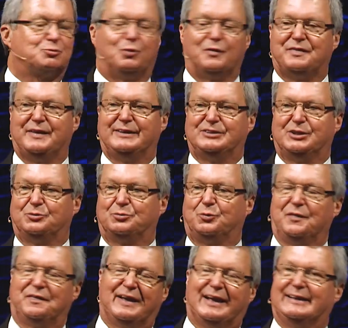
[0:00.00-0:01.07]
One thing, you know,
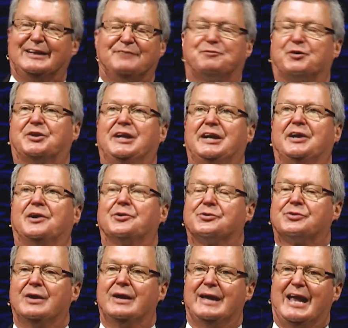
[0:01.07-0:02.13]
one thing I did for
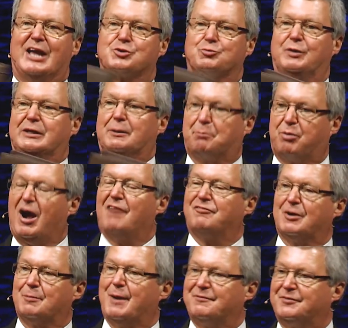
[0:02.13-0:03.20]
years is read a
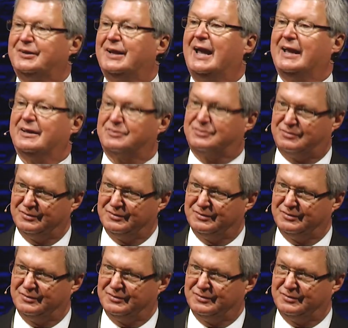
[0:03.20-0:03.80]
proverb every day.